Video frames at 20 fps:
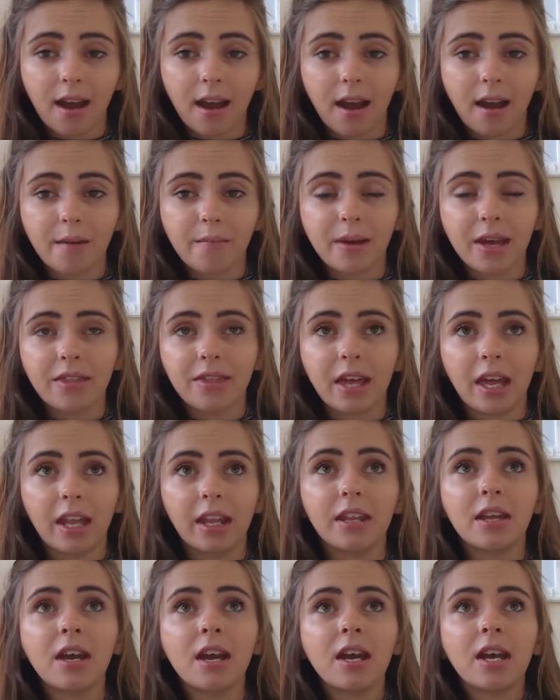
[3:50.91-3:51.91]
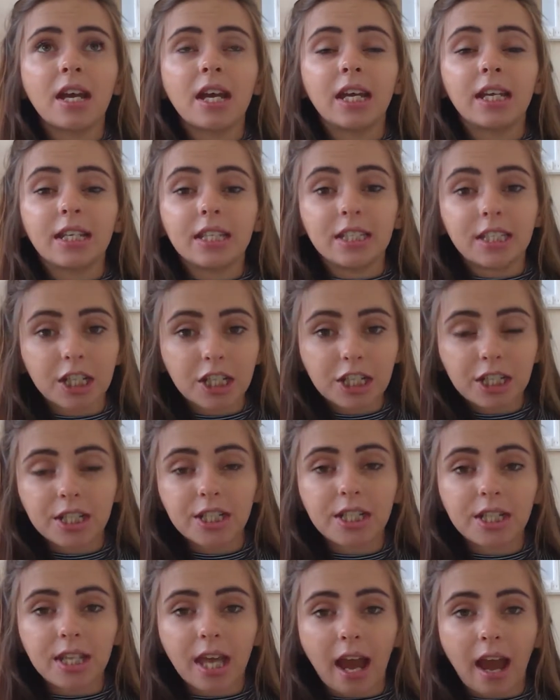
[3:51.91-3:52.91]
Um, and then, in addition
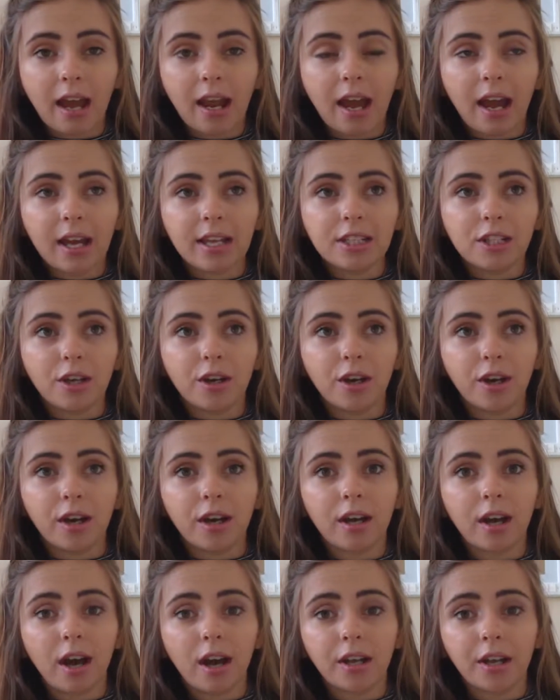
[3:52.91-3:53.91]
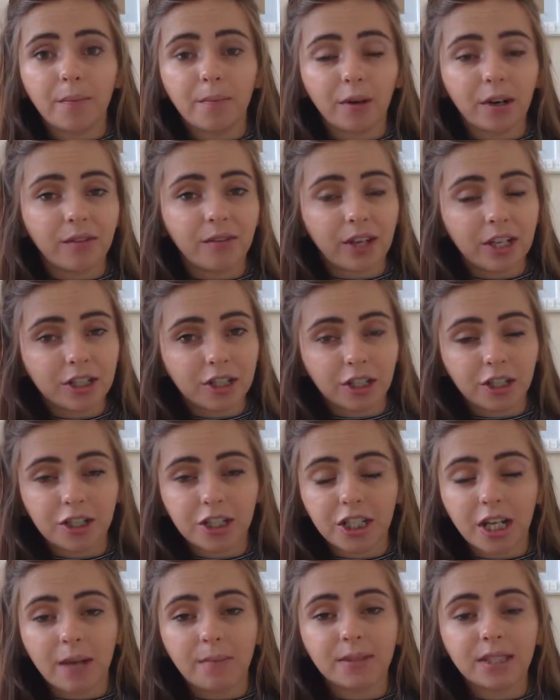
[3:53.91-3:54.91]
to that, I took a number of
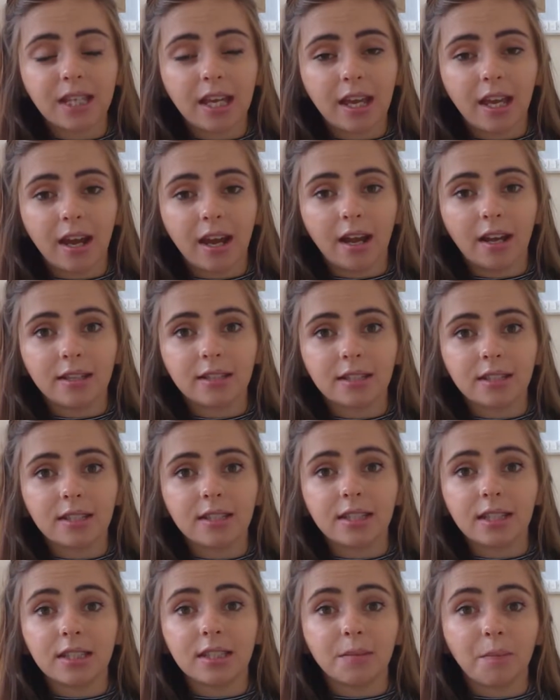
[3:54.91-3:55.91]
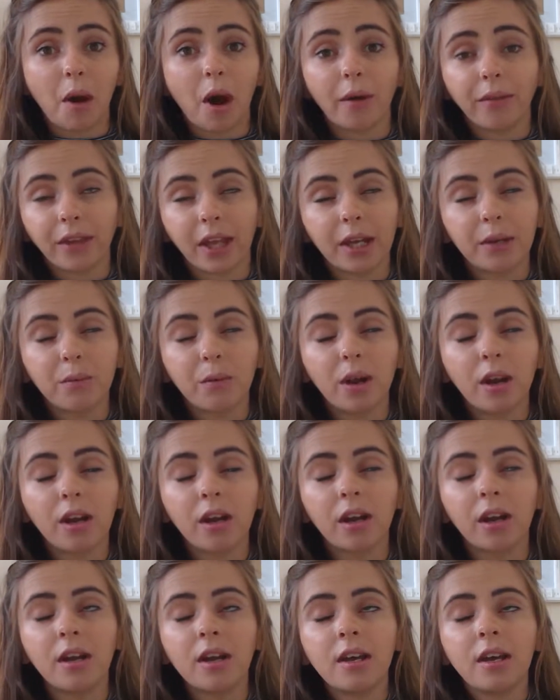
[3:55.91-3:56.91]
internships and did some online
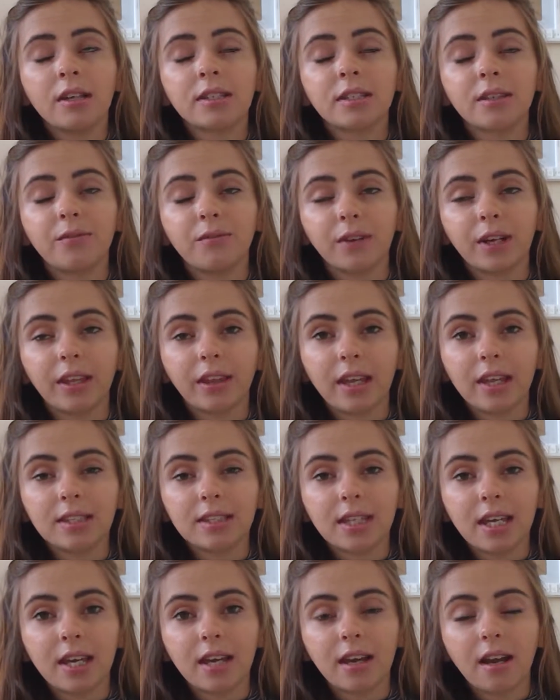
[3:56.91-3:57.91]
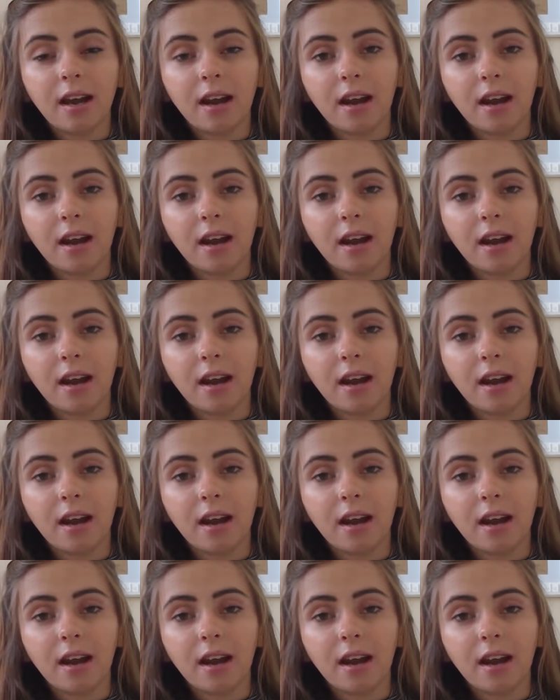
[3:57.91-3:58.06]
work, some freelancing.